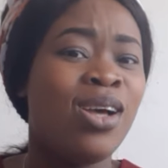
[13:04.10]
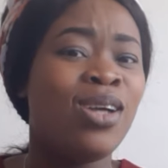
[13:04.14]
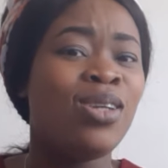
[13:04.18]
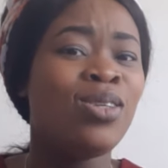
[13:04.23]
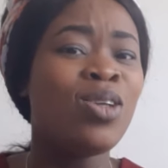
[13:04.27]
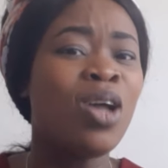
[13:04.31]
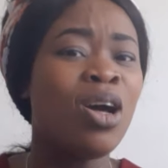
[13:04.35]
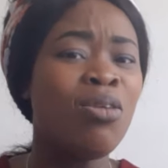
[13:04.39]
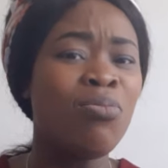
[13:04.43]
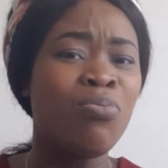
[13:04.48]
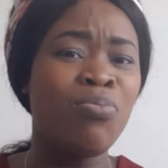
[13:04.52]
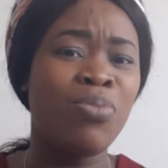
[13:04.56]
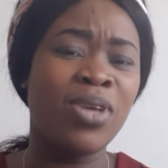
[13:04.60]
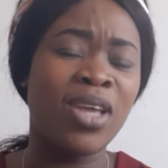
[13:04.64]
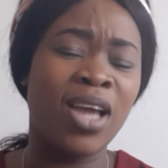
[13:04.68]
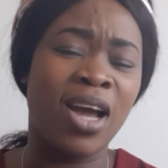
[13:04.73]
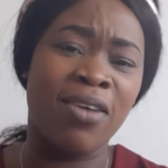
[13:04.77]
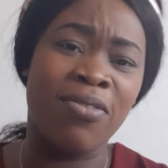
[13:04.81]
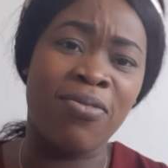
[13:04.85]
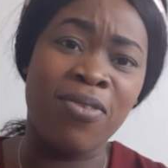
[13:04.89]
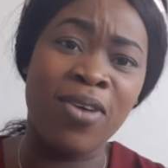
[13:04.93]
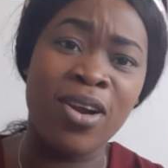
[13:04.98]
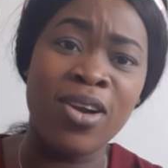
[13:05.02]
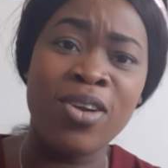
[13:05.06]
Don't be
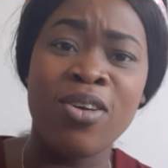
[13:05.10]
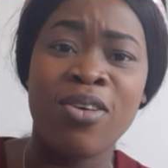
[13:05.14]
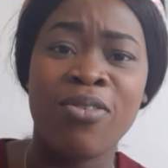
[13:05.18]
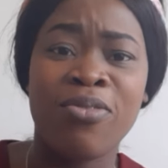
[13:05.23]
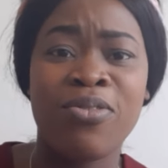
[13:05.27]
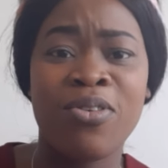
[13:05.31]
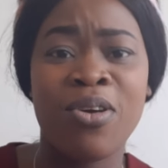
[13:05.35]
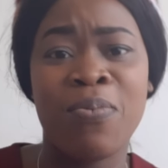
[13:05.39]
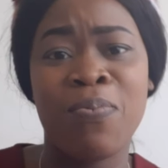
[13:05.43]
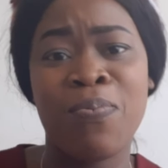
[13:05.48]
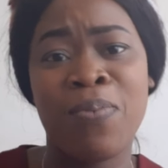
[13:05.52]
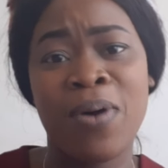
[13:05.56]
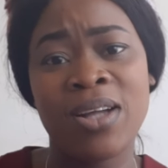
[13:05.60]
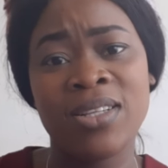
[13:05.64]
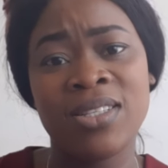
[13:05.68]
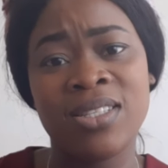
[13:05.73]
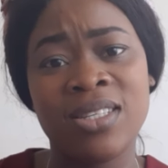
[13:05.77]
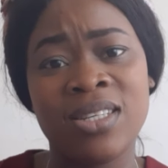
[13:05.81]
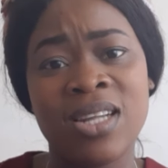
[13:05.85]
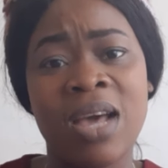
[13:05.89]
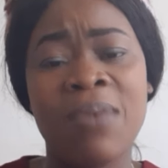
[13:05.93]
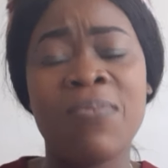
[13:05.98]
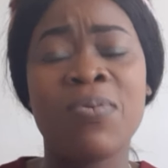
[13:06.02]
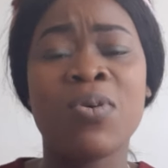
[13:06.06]
afraid of your
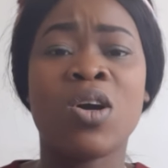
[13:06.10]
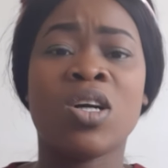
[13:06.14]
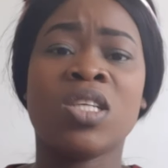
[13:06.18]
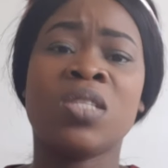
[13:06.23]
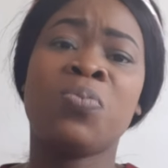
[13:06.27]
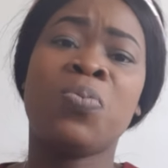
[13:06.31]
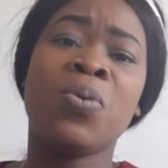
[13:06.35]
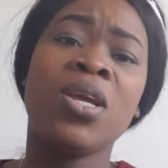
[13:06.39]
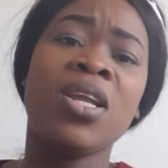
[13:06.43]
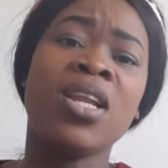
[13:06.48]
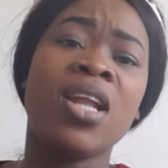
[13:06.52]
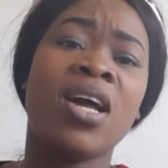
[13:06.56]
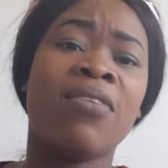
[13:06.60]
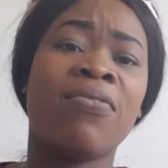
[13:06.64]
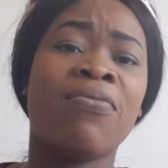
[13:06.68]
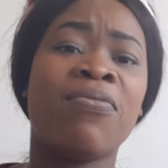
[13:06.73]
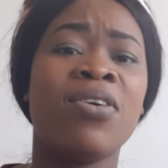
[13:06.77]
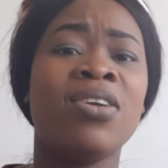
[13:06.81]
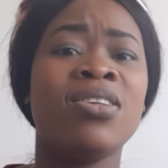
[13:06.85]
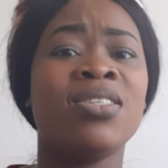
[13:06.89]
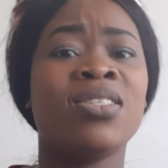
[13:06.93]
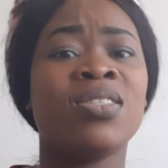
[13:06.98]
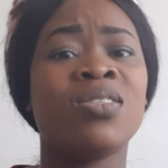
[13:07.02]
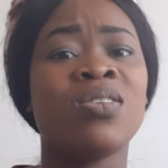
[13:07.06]
partner, because being
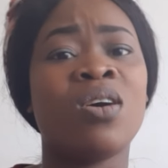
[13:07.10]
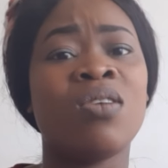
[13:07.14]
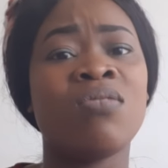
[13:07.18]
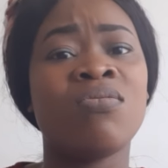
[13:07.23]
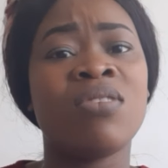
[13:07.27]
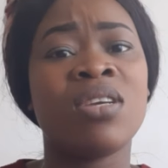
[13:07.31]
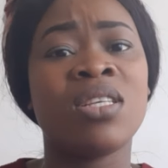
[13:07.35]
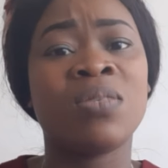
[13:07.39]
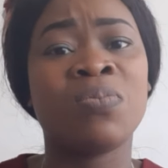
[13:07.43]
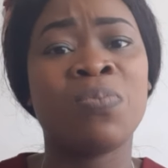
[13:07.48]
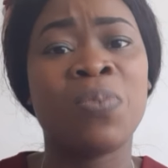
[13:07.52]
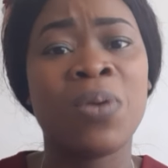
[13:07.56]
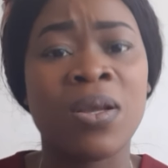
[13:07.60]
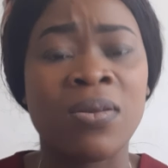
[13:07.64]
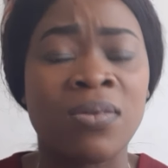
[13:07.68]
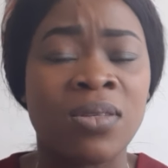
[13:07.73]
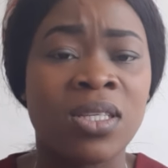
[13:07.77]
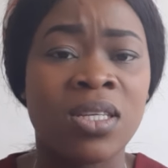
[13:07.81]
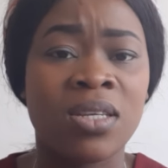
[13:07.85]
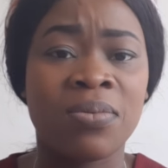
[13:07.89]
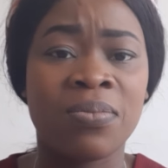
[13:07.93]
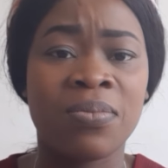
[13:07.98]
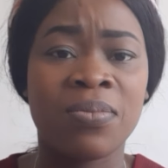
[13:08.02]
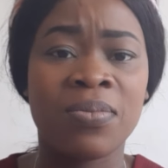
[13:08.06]
afraid is not
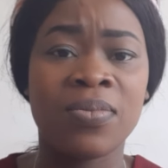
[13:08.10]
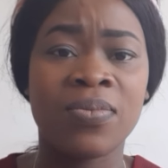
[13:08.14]
respect.